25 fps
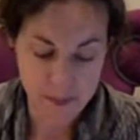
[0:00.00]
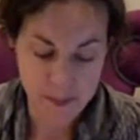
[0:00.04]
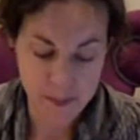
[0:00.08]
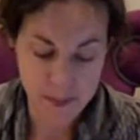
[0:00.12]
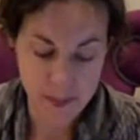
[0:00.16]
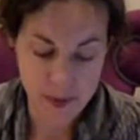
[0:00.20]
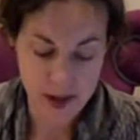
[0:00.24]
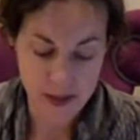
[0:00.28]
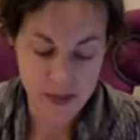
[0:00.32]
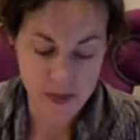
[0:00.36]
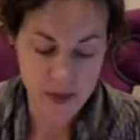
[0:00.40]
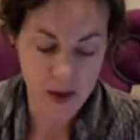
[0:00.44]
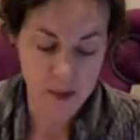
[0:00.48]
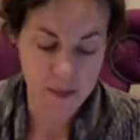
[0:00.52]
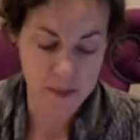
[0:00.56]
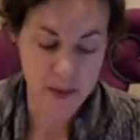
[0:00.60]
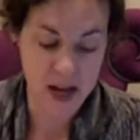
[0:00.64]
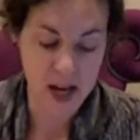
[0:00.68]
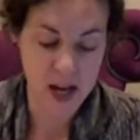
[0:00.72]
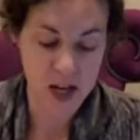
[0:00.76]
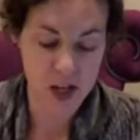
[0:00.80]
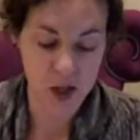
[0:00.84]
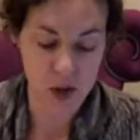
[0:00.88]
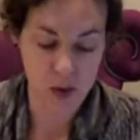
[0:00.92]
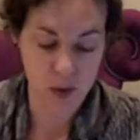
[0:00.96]
But the
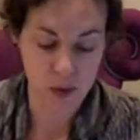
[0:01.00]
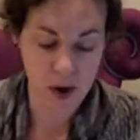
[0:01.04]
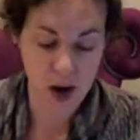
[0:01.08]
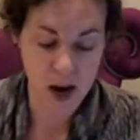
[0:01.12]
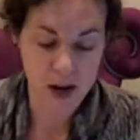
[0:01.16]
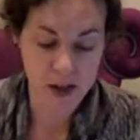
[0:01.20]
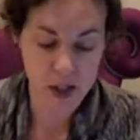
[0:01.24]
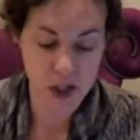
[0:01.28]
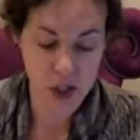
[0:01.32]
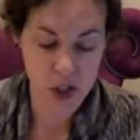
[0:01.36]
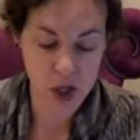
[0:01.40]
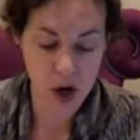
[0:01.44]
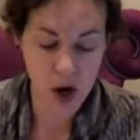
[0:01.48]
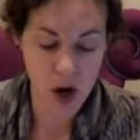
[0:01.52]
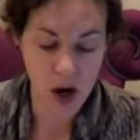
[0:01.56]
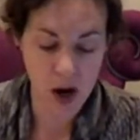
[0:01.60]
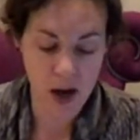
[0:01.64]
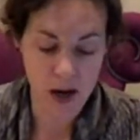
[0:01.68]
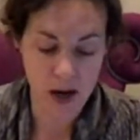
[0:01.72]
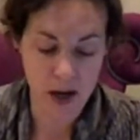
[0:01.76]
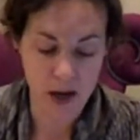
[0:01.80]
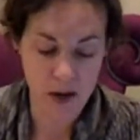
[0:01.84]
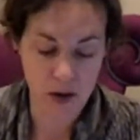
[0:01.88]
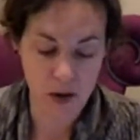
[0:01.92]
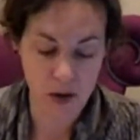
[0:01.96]
peach rushed on
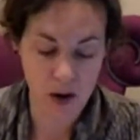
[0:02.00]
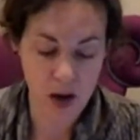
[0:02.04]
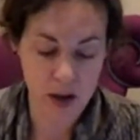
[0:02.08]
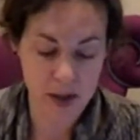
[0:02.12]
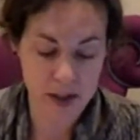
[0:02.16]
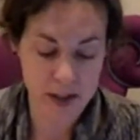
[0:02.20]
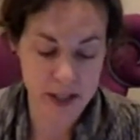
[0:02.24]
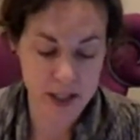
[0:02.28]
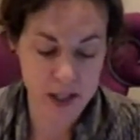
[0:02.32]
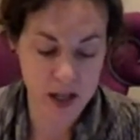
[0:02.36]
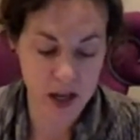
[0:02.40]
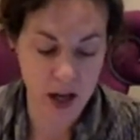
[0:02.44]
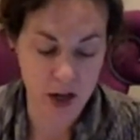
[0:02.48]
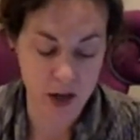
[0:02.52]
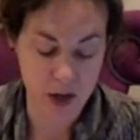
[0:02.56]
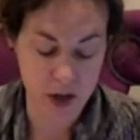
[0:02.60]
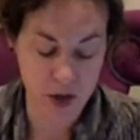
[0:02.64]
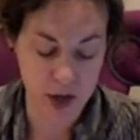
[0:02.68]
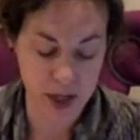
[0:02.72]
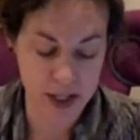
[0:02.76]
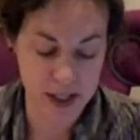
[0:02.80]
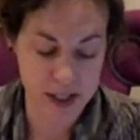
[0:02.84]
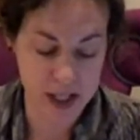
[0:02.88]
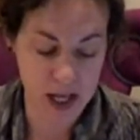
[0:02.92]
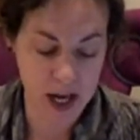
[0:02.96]
across the
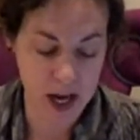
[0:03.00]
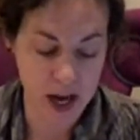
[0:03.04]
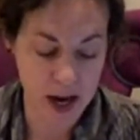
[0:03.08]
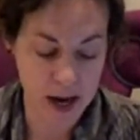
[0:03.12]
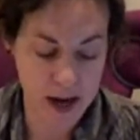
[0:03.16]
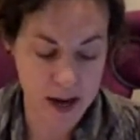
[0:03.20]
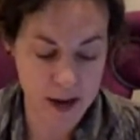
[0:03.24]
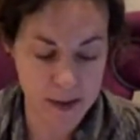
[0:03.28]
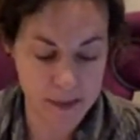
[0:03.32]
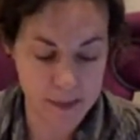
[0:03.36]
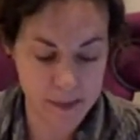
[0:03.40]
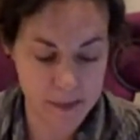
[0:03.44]
countryside.